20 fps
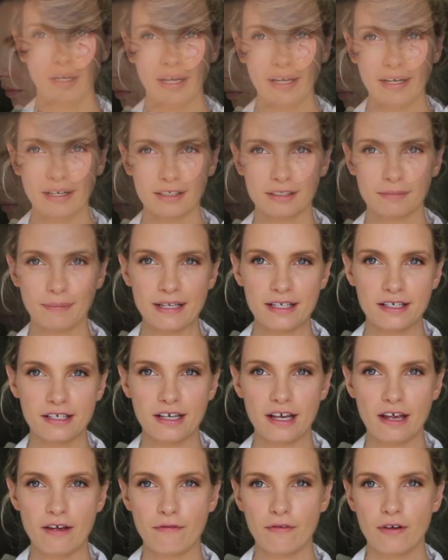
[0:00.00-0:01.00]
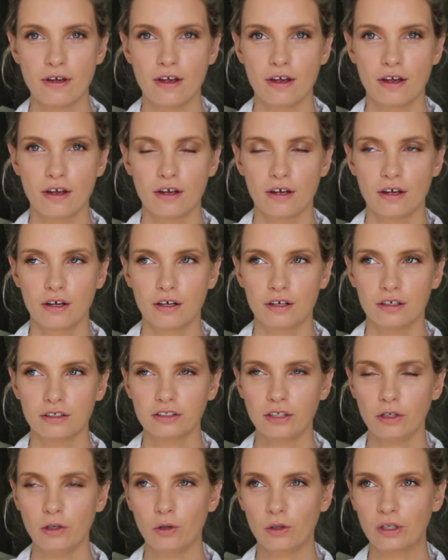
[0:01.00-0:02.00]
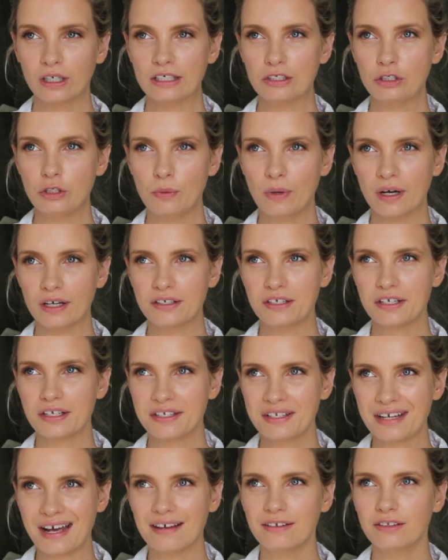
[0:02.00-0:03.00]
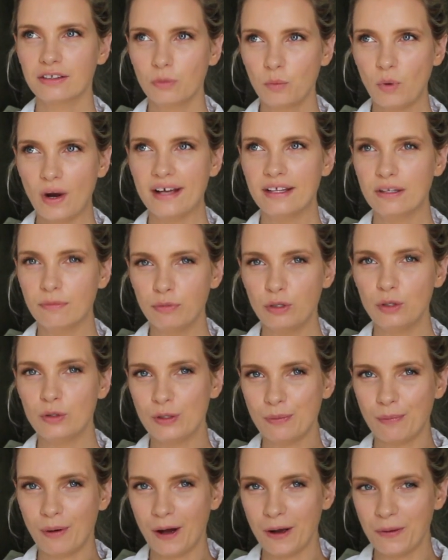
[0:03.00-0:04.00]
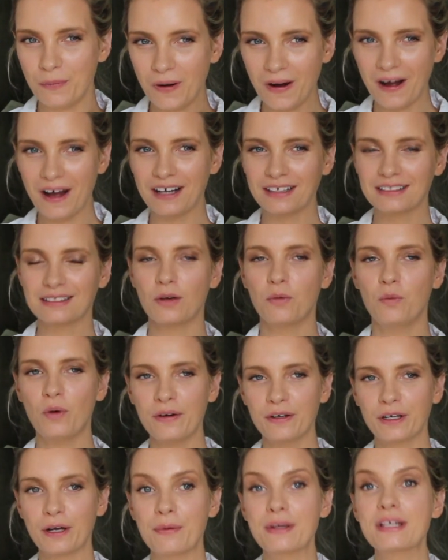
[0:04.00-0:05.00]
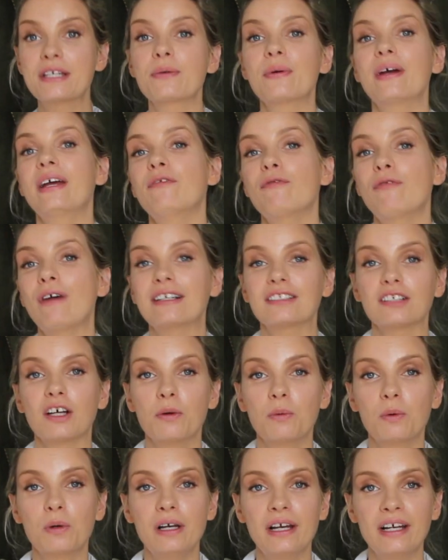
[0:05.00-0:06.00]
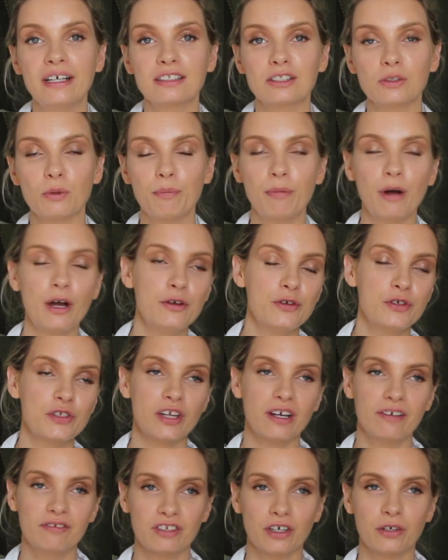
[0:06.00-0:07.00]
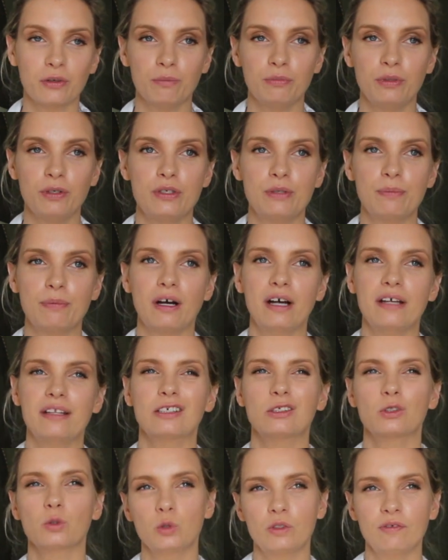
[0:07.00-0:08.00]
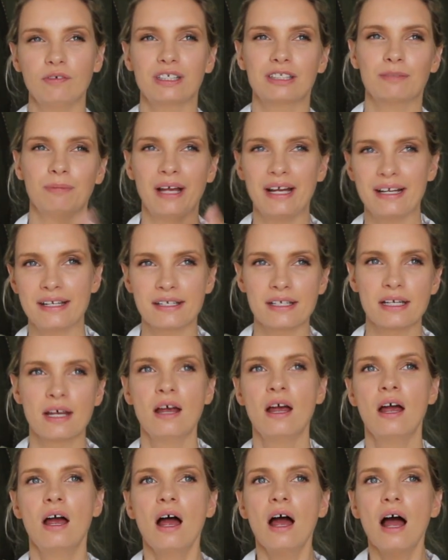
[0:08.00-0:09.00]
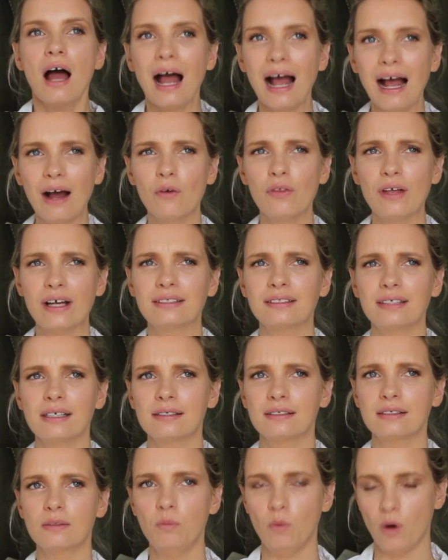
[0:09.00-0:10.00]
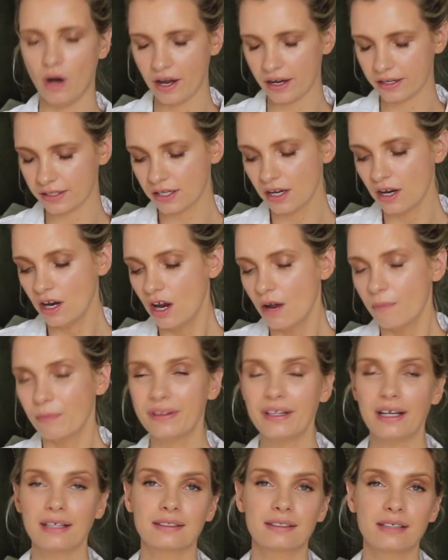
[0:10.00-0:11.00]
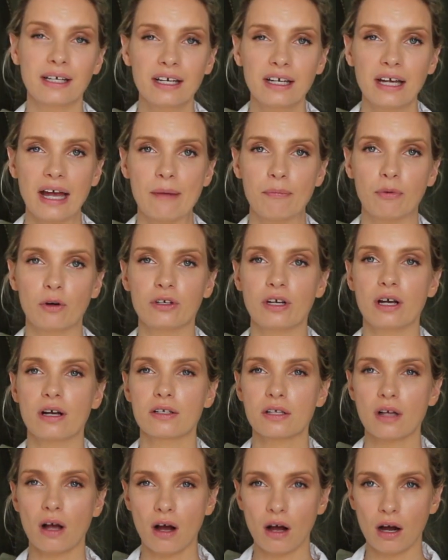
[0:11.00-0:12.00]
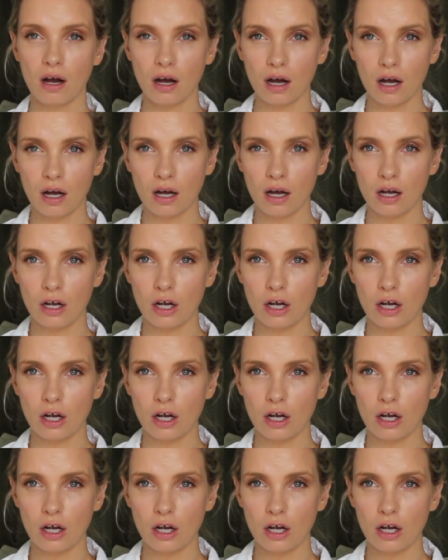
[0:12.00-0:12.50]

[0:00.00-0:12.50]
Inexpensive, so long as you understand the way that Beauty Pie works. I won't go into it. In fact, I will link to a post that I've done on Beauty Pie that sort of explains how their system works. But their skincare products are